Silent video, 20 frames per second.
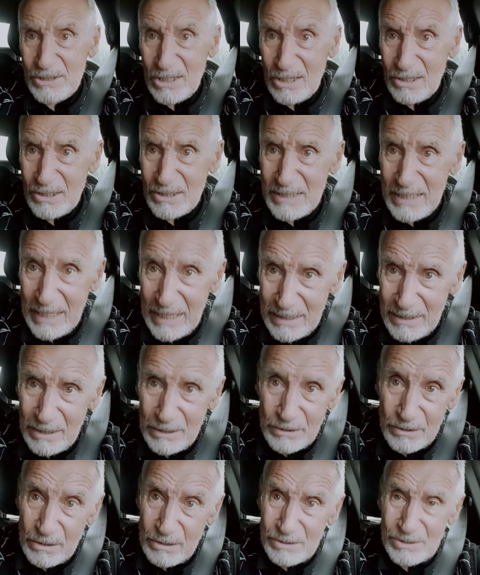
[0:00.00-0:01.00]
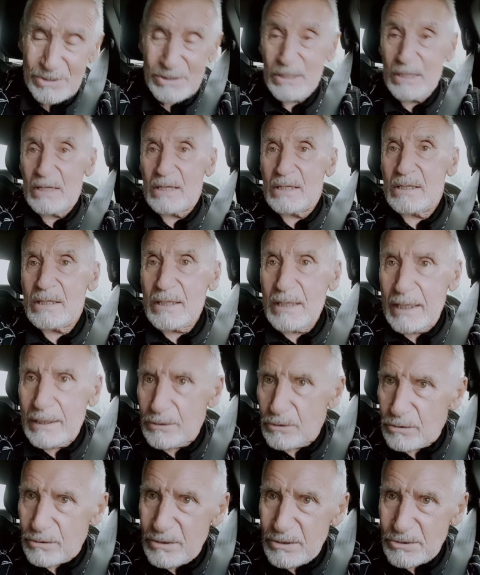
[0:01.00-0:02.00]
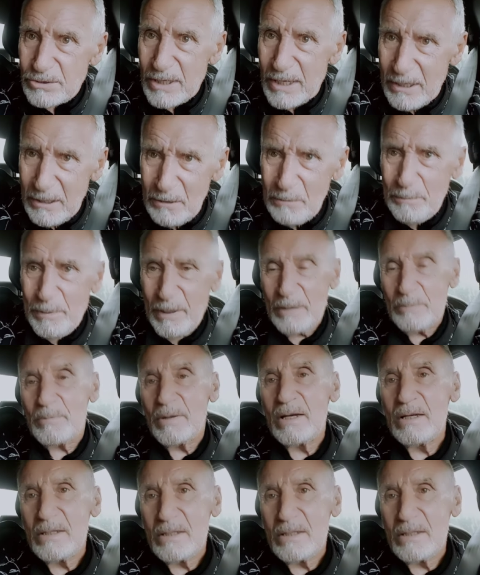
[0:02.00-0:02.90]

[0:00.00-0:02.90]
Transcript: hard-headedness in order to help him.